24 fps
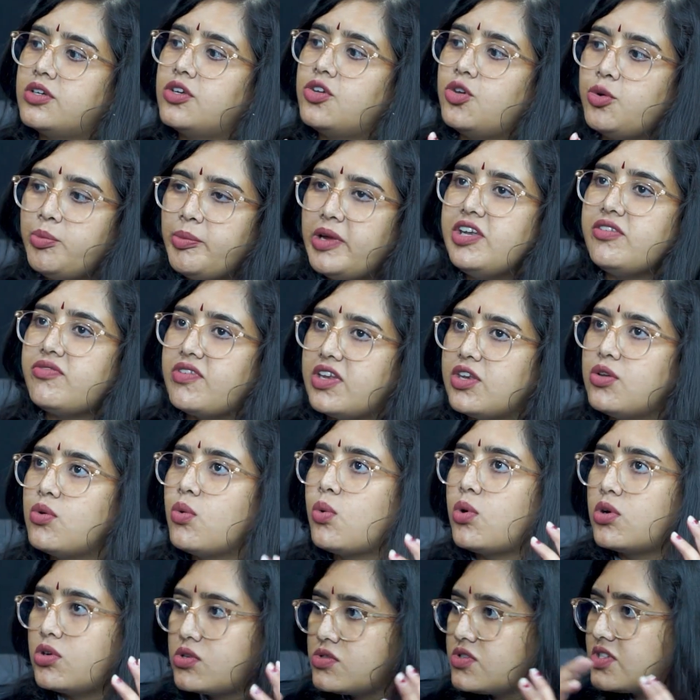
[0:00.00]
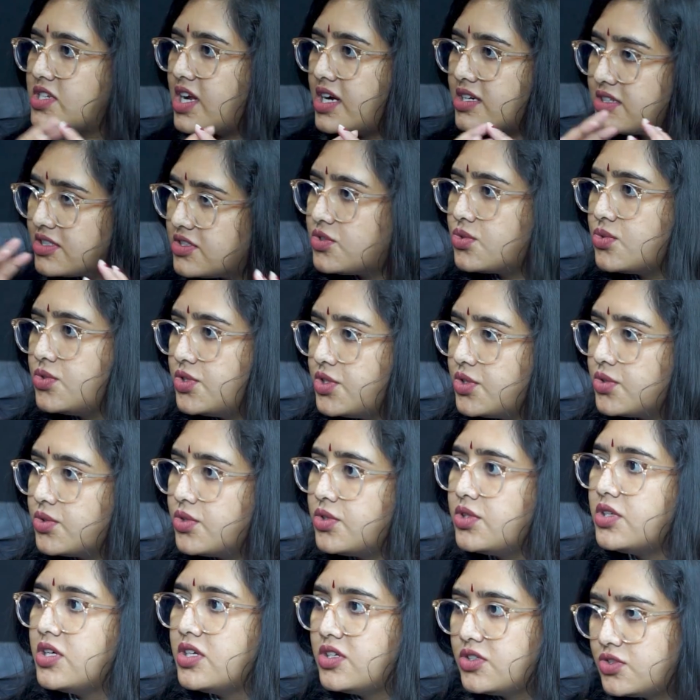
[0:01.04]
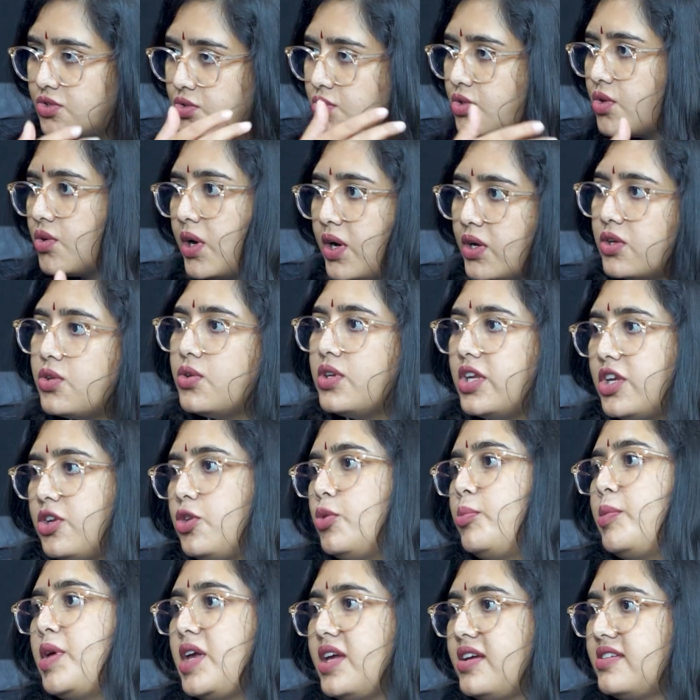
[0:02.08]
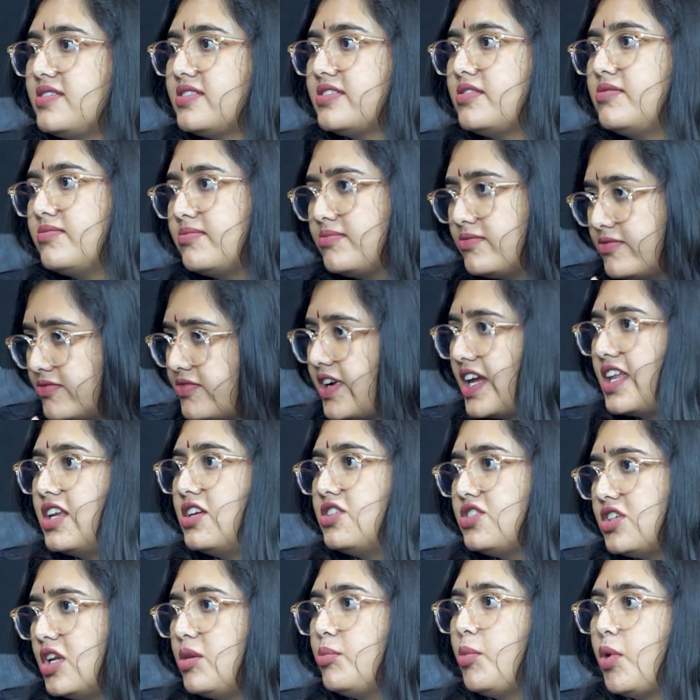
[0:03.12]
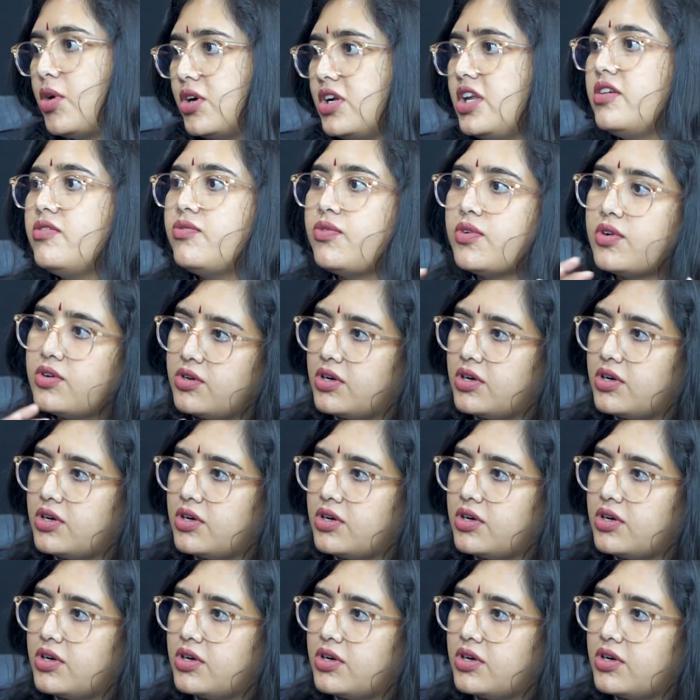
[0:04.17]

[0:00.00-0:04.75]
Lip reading: You meant when you want to start a studio. So you need to make some financial modeling